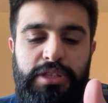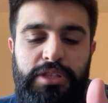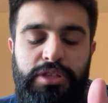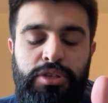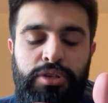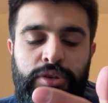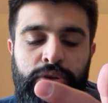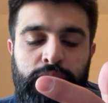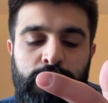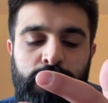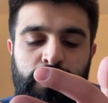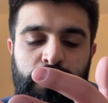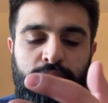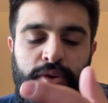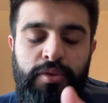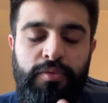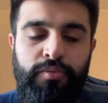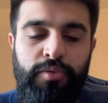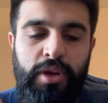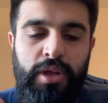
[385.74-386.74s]
we got
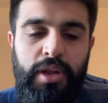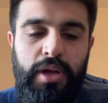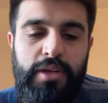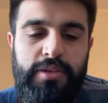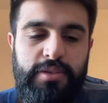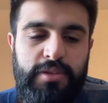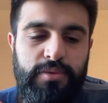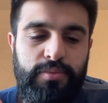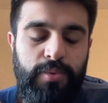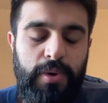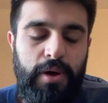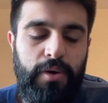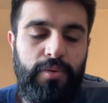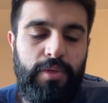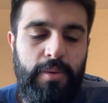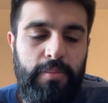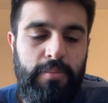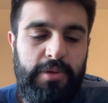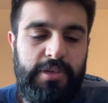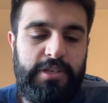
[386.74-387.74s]
to realize as well
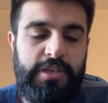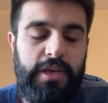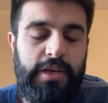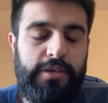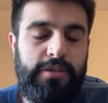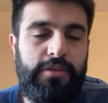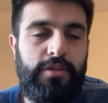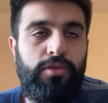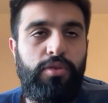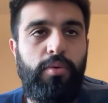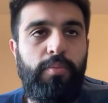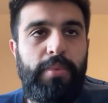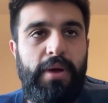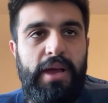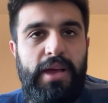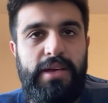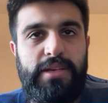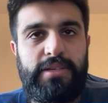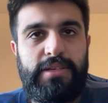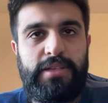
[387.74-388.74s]
that mistakes are not
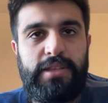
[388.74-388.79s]
bad.